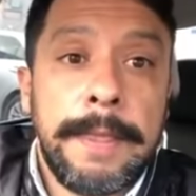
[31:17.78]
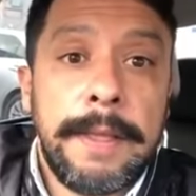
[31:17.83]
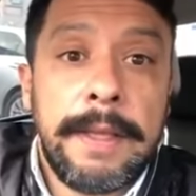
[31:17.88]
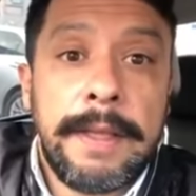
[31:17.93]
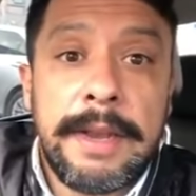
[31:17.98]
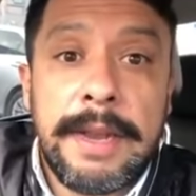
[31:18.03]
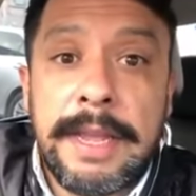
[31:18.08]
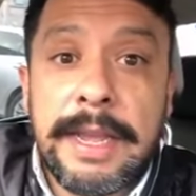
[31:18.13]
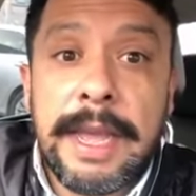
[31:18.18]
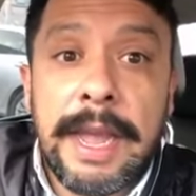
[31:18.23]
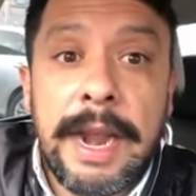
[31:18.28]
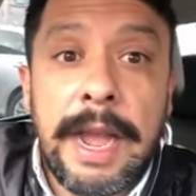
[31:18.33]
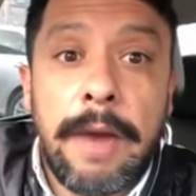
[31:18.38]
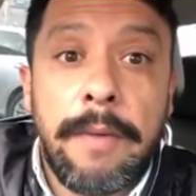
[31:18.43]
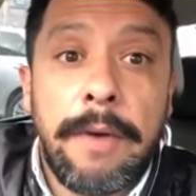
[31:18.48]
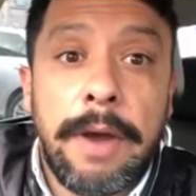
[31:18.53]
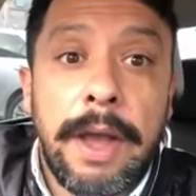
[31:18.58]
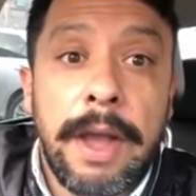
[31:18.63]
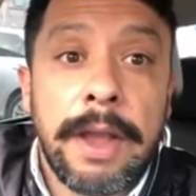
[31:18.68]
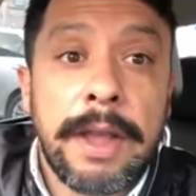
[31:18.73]

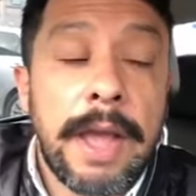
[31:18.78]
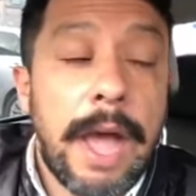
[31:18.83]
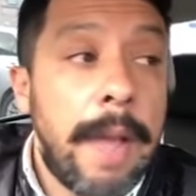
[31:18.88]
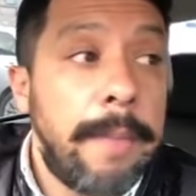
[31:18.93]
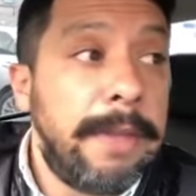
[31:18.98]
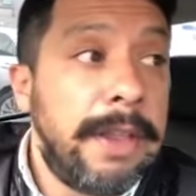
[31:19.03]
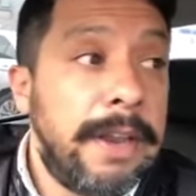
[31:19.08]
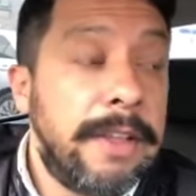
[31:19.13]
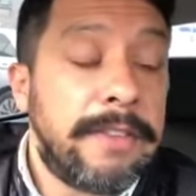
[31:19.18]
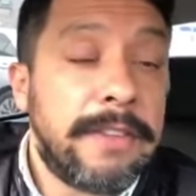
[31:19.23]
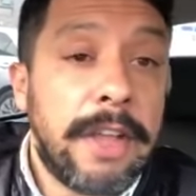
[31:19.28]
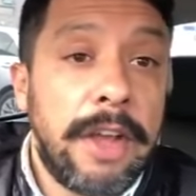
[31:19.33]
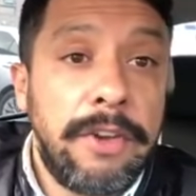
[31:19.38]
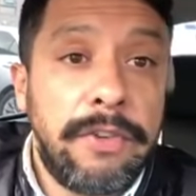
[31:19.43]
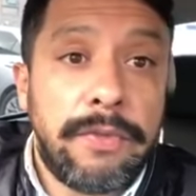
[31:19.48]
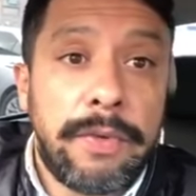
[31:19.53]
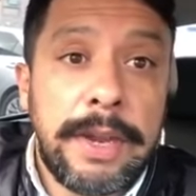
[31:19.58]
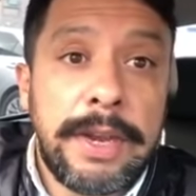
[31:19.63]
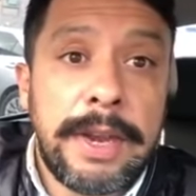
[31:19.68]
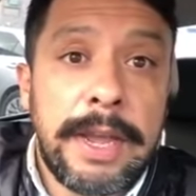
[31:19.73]
Nicaragua, a communist
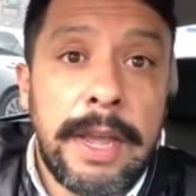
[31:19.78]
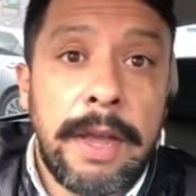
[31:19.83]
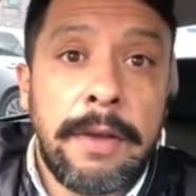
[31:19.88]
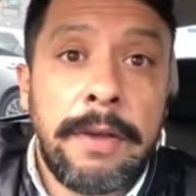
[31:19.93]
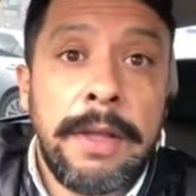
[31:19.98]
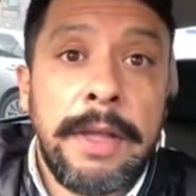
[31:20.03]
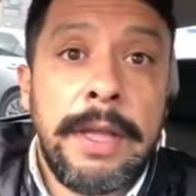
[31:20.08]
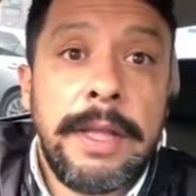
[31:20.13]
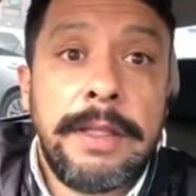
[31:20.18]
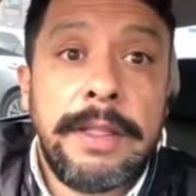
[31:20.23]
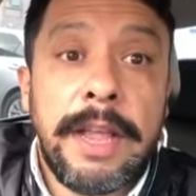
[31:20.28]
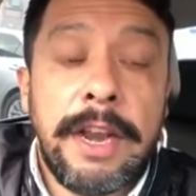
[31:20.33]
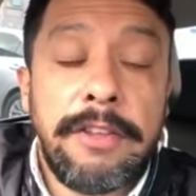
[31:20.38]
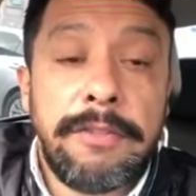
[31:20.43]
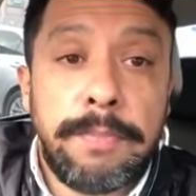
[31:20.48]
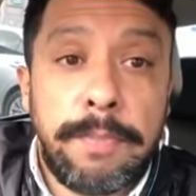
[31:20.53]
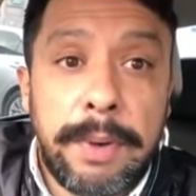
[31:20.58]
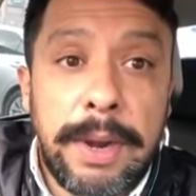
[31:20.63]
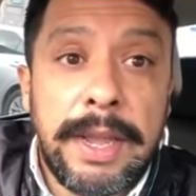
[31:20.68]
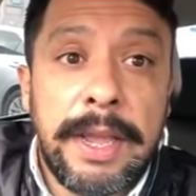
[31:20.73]
country now that is
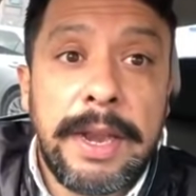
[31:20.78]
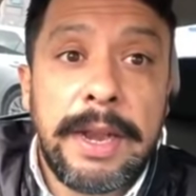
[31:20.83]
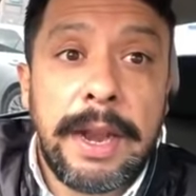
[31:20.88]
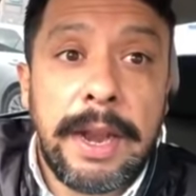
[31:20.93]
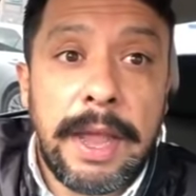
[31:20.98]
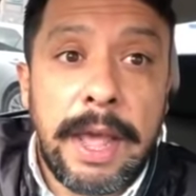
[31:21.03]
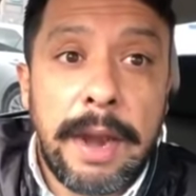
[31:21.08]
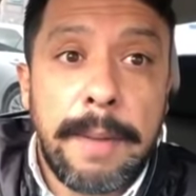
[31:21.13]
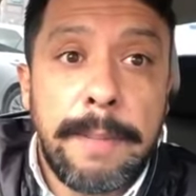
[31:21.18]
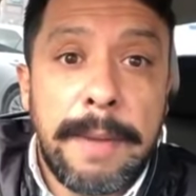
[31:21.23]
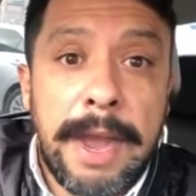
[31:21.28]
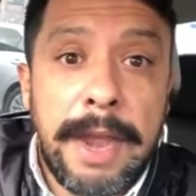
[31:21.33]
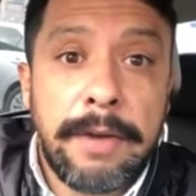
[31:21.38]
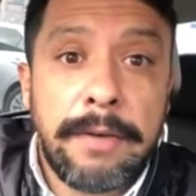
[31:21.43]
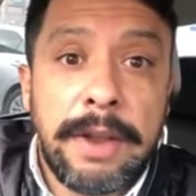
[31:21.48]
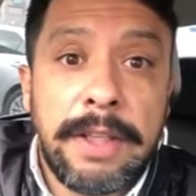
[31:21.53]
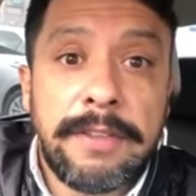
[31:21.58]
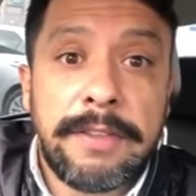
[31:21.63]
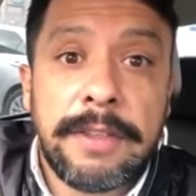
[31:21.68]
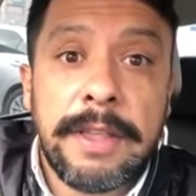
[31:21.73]
bringing a lot of
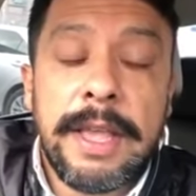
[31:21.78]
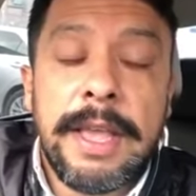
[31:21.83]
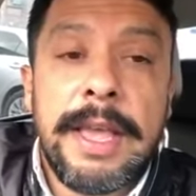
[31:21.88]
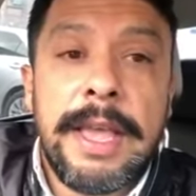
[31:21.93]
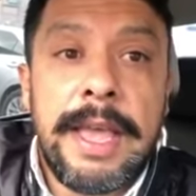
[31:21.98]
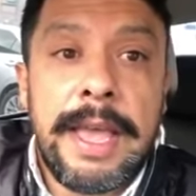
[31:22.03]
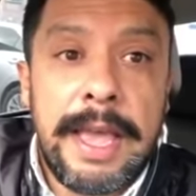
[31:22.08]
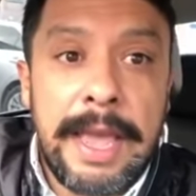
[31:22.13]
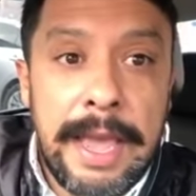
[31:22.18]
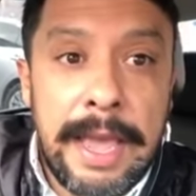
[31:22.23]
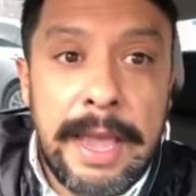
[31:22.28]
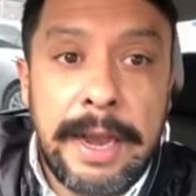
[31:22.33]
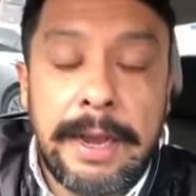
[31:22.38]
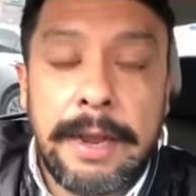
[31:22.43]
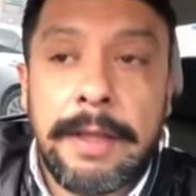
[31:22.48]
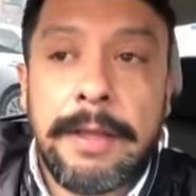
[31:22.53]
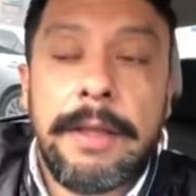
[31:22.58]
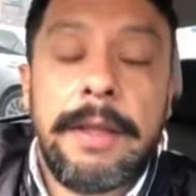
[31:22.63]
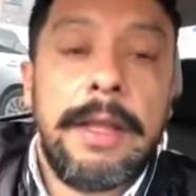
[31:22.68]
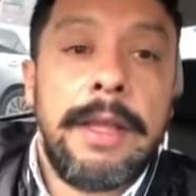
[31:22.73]
migrants, and
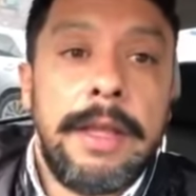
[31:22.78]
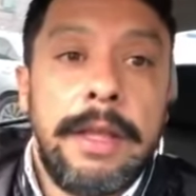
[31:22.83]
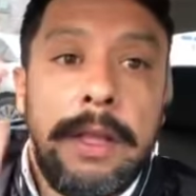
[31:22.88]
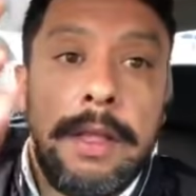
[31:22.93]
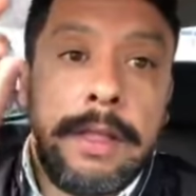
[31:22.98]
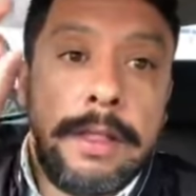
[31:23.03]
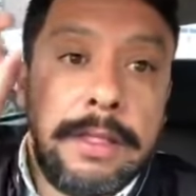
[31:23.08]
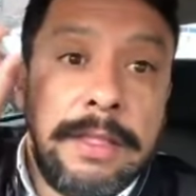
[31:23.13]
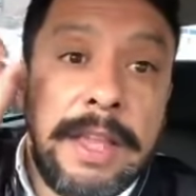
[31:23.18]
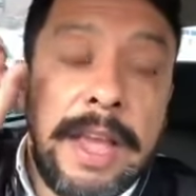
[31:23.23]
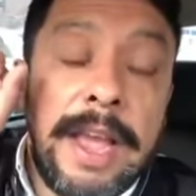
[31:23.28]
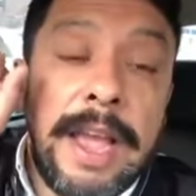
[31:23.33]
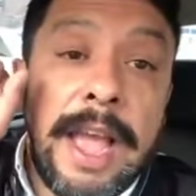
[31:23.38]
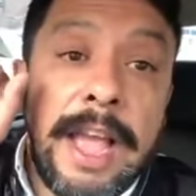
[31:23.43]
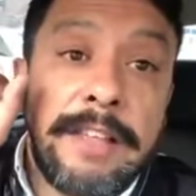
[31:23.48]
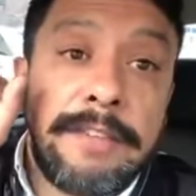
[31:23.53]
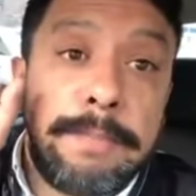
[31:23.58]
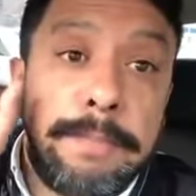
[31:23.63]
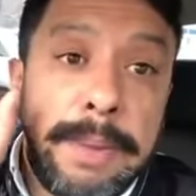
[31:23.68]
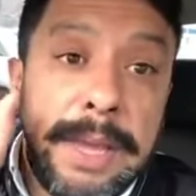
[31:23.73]
there
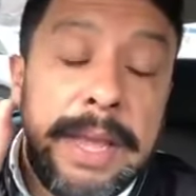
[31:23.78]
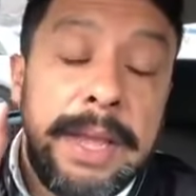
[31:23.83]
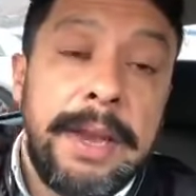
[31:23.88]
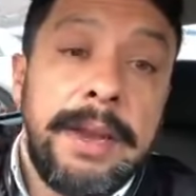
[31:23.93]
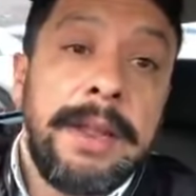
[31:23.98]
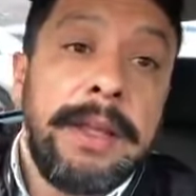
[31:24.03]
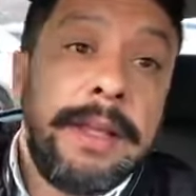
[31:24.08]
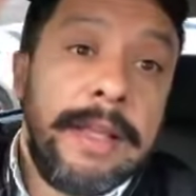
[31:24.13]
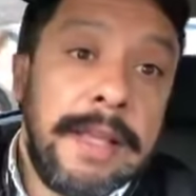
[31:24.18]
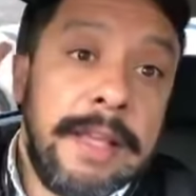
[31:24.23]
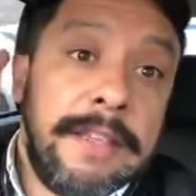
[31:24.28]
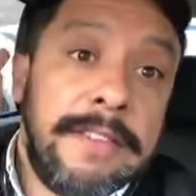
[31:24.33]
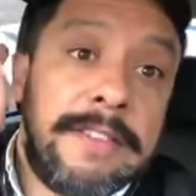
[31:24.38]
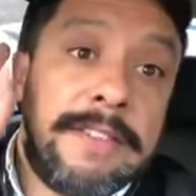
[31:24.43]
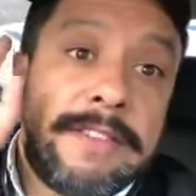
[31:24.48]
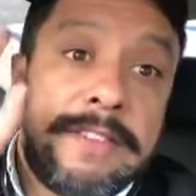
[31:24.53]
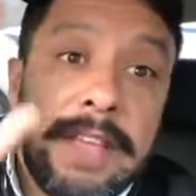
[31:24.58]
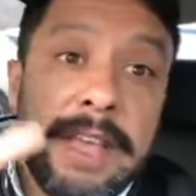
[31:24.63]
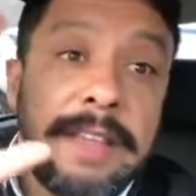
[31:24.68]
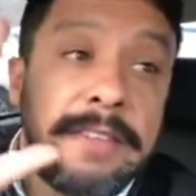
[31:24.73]
has been
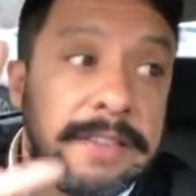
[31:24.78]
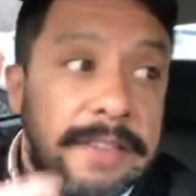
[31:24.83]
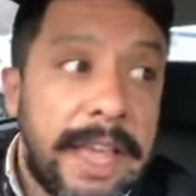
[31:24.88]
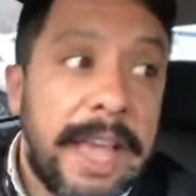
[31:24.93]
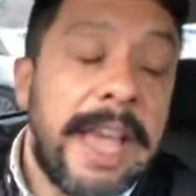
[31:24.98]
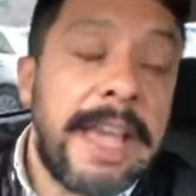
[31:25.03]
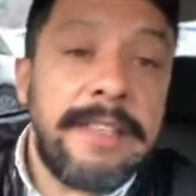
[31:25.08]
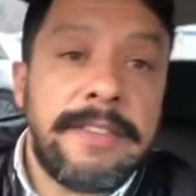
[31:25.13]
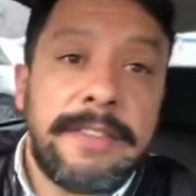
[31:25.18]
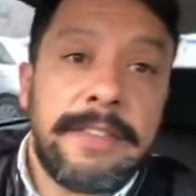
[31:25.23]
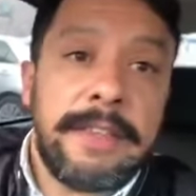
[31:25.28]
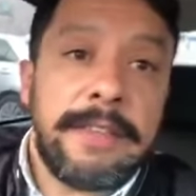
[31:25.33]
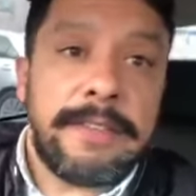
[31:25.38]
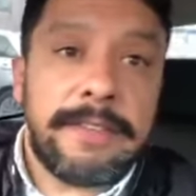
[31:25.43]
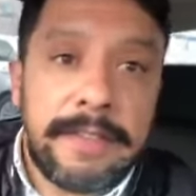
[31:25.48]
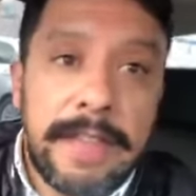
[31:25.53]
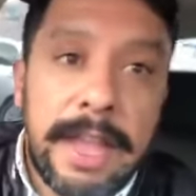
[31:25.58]
six cases